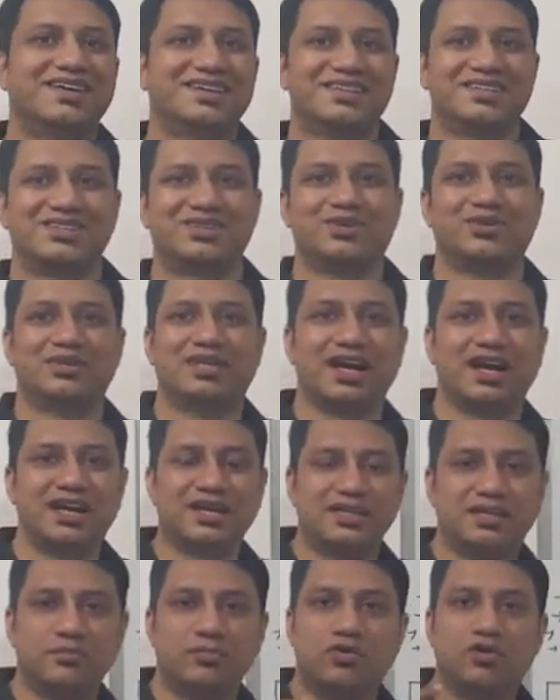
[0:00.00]
so
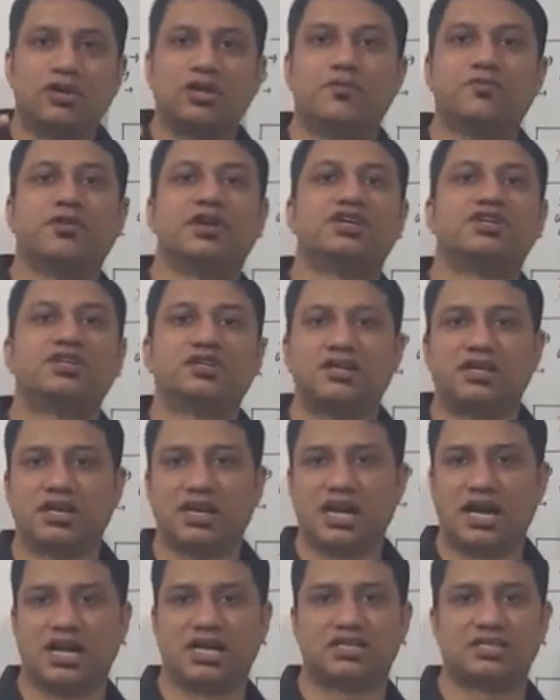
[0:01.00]
that the motivation
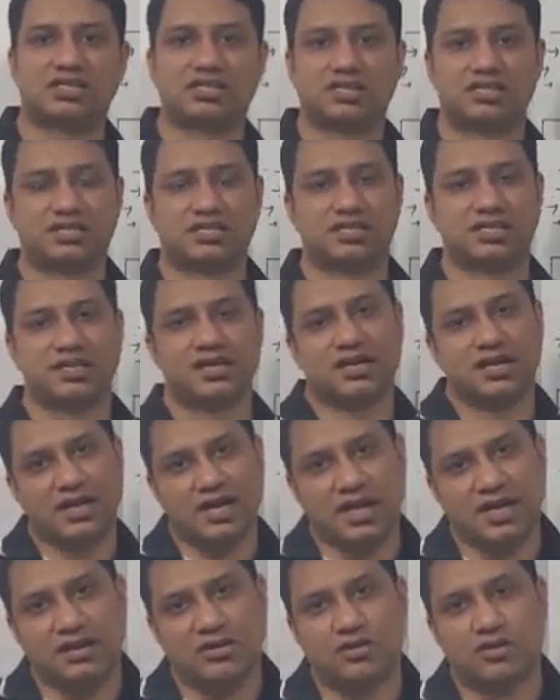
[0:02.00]
lasts
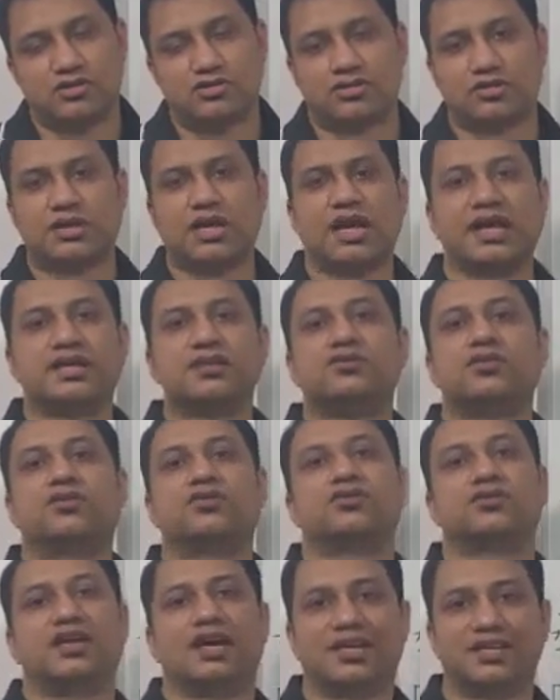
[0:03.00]
and it also carries
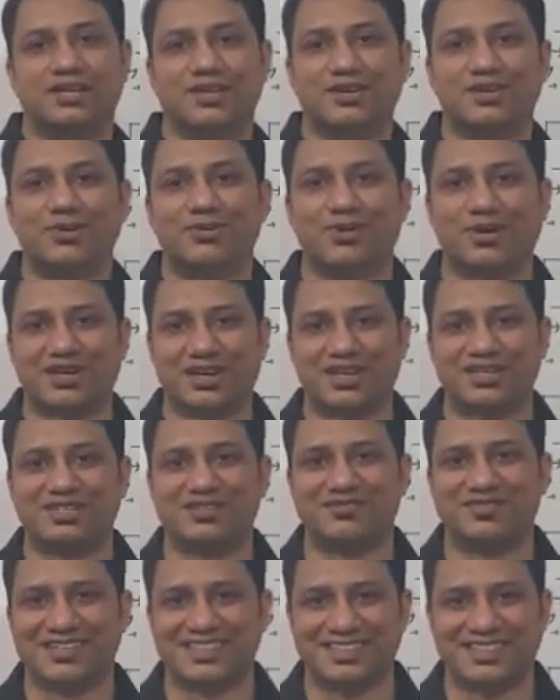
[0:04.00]
on to the other newer
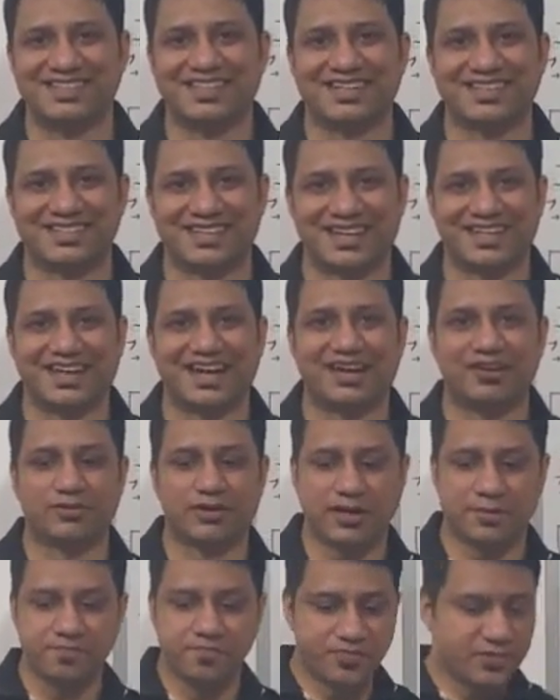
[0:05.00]
customers and things like that.
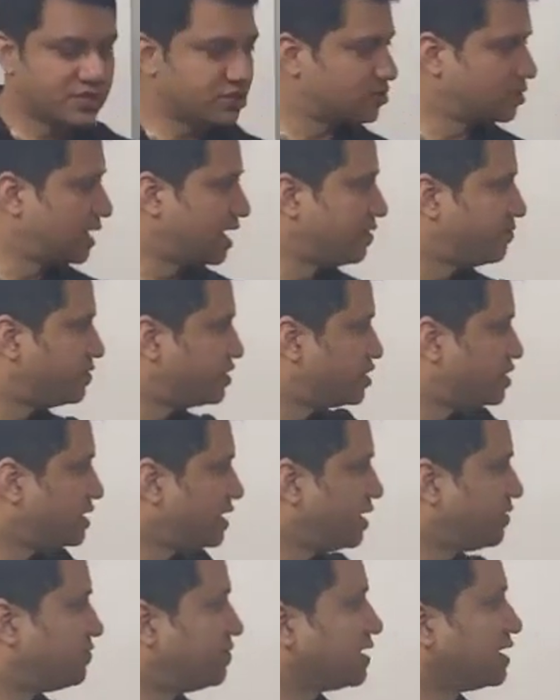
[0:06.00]
Okay, so
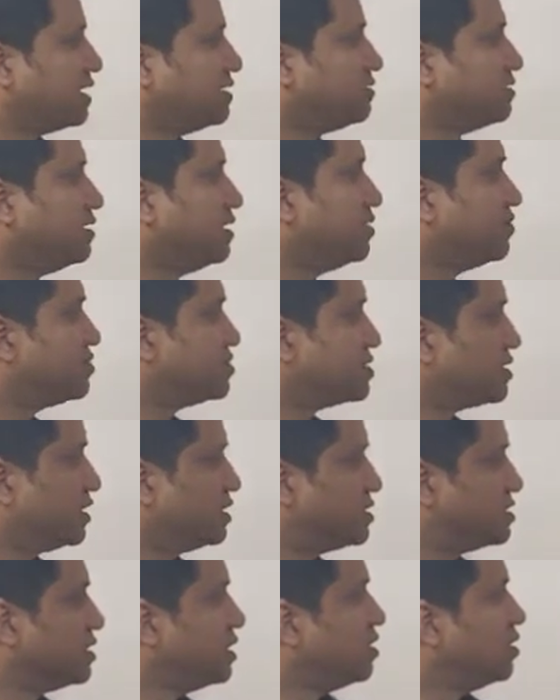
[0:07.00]
efficacy and results